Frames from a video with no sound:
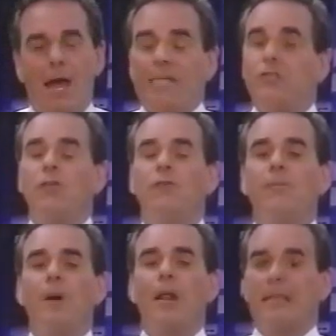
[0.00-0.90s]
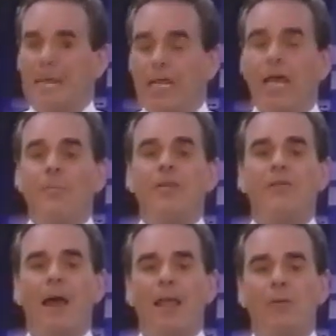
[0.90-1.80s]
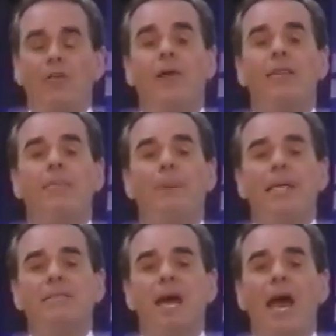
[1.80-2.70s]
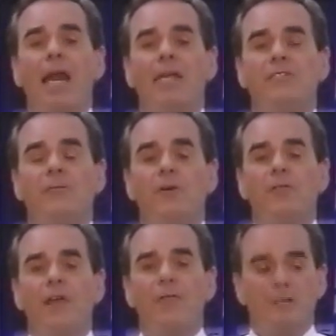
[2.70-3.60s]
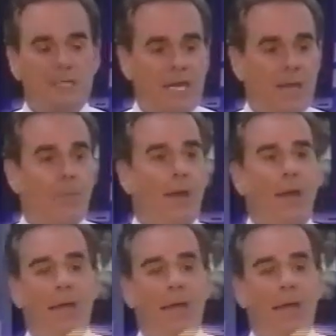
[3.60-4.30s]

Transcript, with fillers: High school football heating up in the valley, and we've got the best highlights from your favorite team.